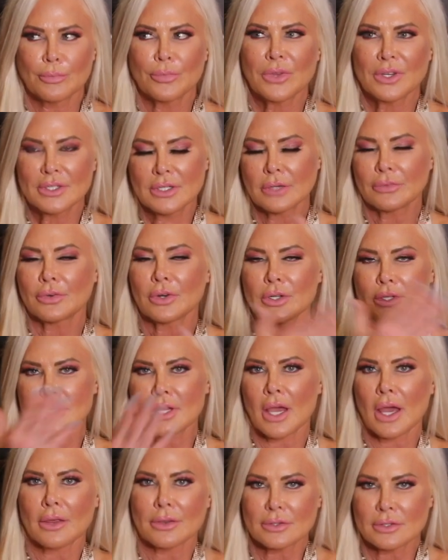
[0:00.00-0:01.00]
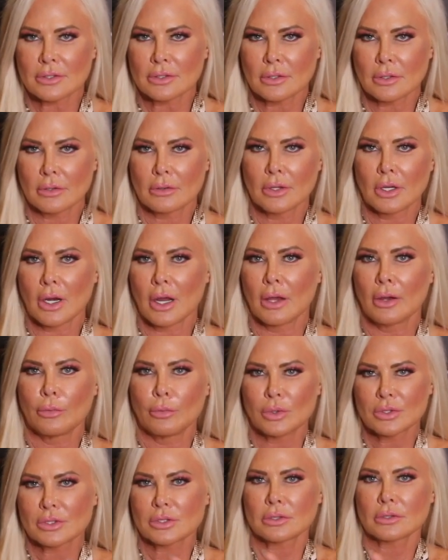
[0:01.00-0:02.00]
the different deaths that I
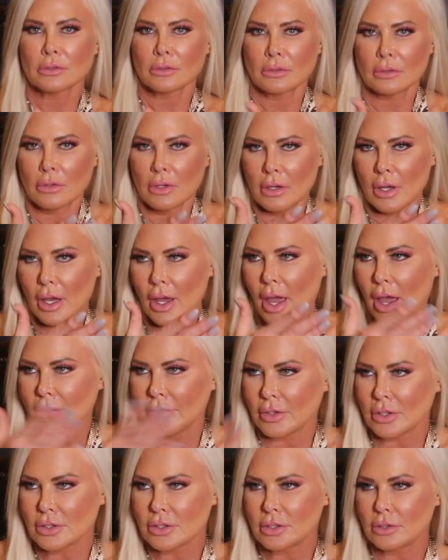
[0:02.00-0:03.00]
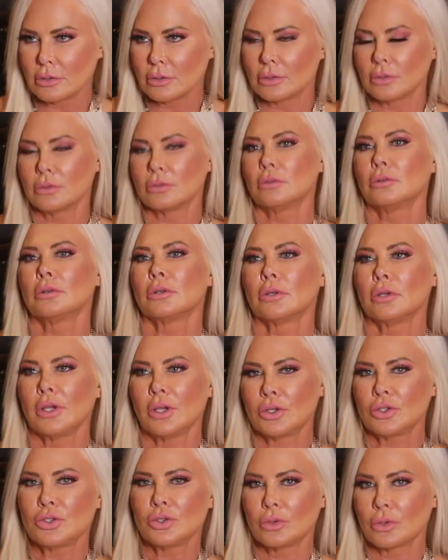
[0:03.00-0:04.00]
was having to
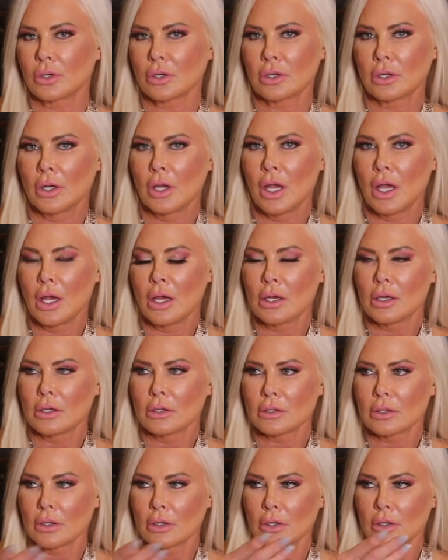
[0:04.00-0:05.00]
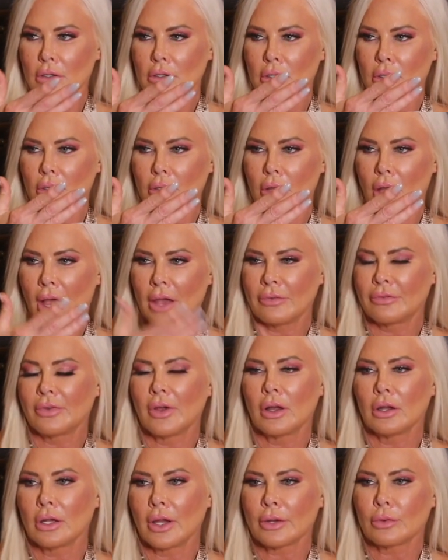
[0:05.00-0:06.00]
endure. I
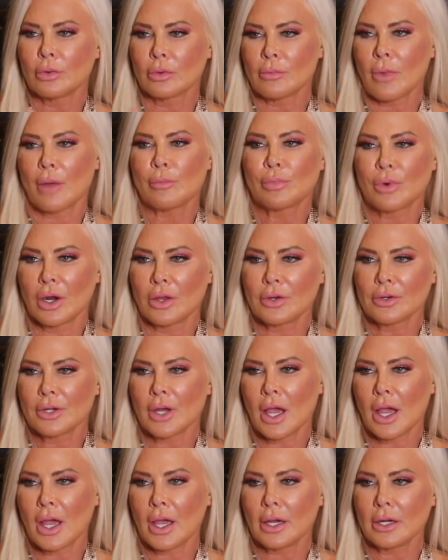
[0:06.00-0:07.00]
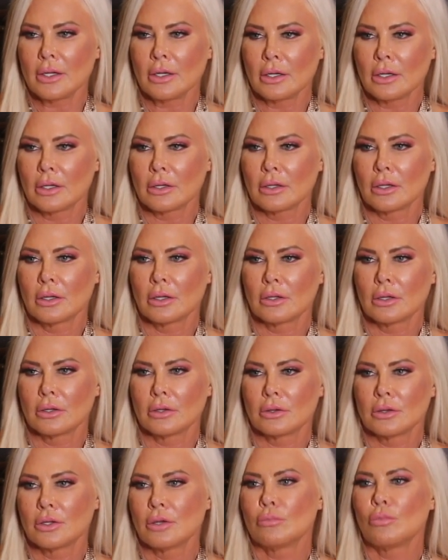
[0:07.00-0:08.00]
felt like when my brother died,
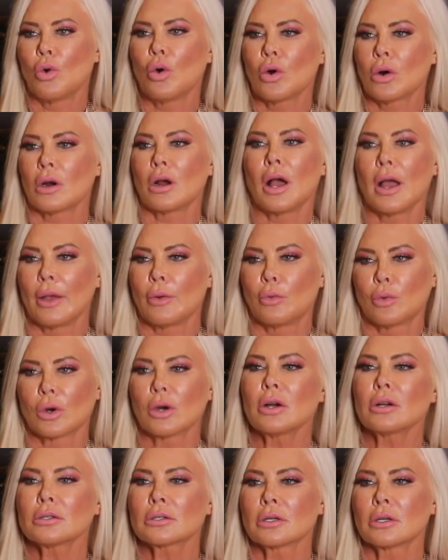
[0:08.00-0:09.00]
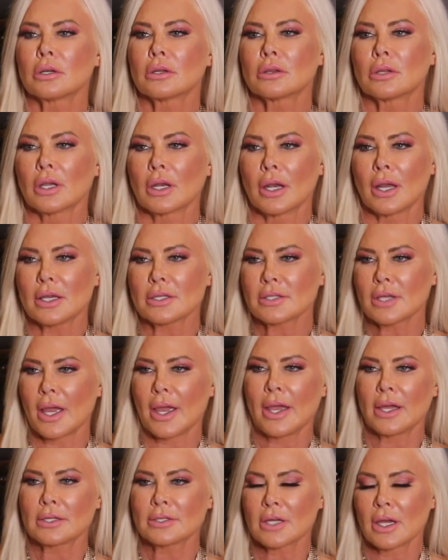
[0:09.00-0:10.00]
the more I worked, the less I
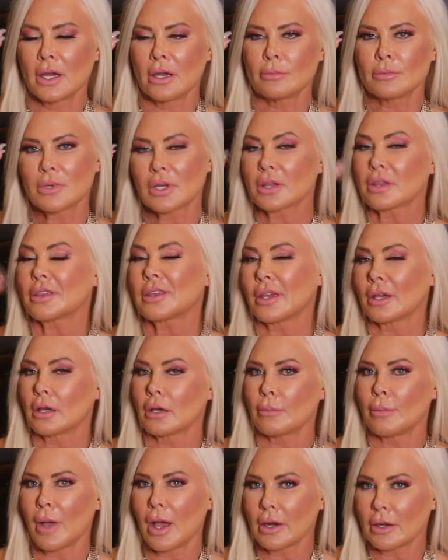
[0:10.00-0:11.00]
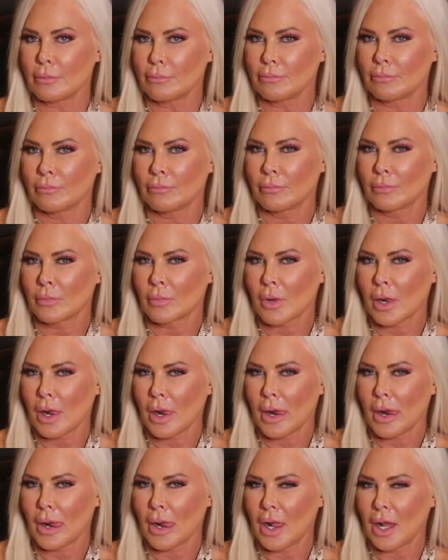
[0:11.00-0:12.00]
had time to think about him
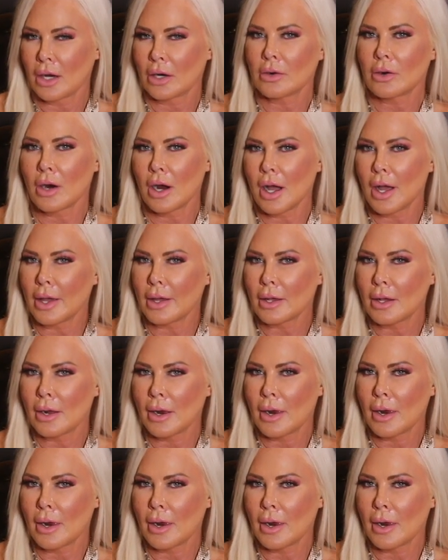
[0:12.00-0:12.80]
and cry.